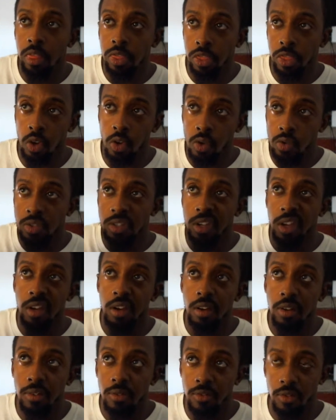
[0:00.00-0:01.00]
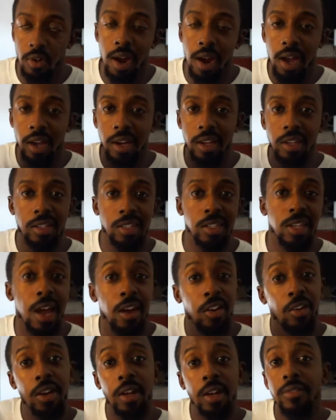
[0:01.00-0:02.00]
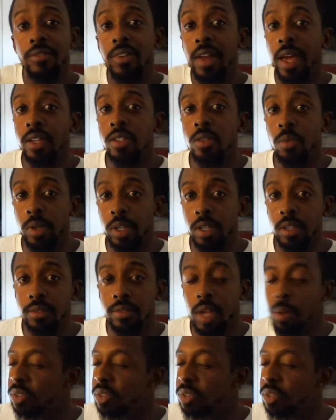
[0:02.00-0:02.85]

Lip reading: Thursday, Friday, Saturday of next week.